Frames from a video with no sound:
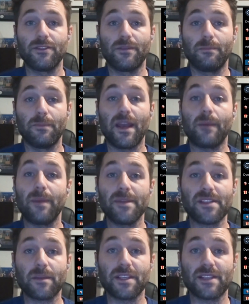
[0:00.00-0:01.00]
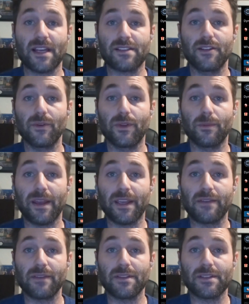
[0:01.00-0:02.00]
Now, maybe some of this has to do with Mike
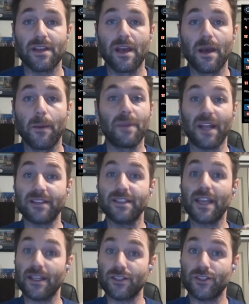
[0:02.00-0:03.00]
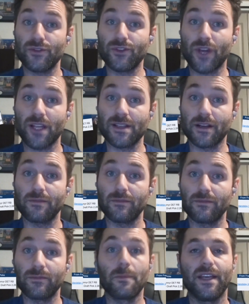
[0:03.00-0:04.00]
Evans, but I did get 2 trades done.
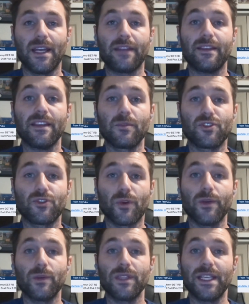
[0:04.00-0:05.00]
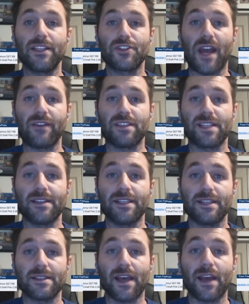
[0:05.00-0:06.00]
And I think the majority would lean the Travis
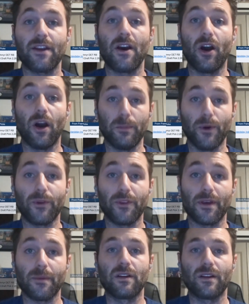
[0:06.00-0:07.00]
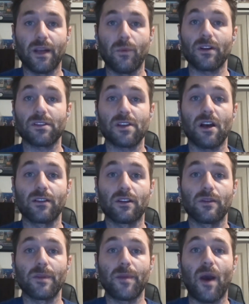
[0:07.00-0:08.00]
Etienne side on both of them. And I want to talk a
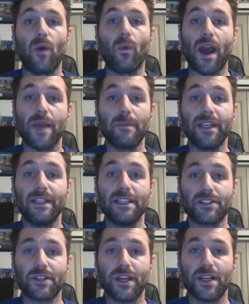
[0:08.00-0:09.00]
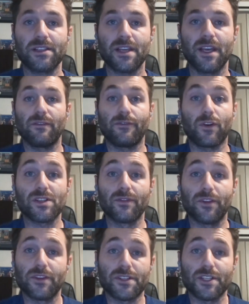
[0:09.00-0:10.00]
little bit about why I'm making these trades. First of
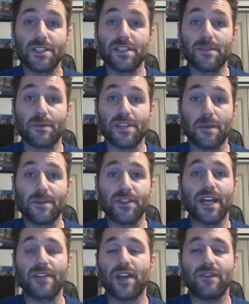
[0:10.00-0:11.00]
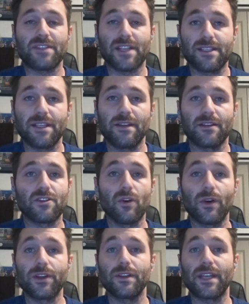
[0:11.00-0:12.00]
all, there's just this perception that Travis Etienne is
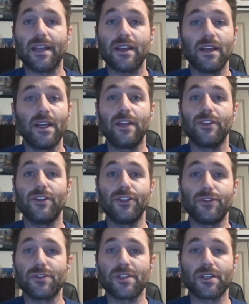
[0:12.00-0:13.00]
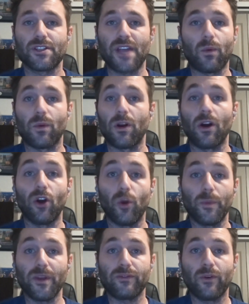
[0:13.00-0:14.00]
going to get the usage that we're all
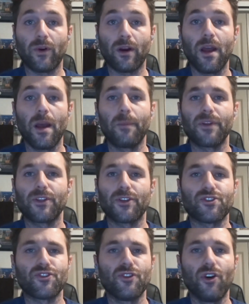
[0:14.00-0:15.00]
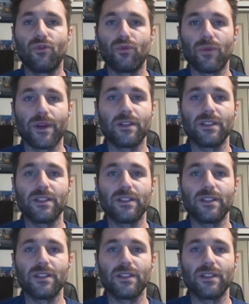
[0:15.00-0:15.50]
hoping for, but there's no real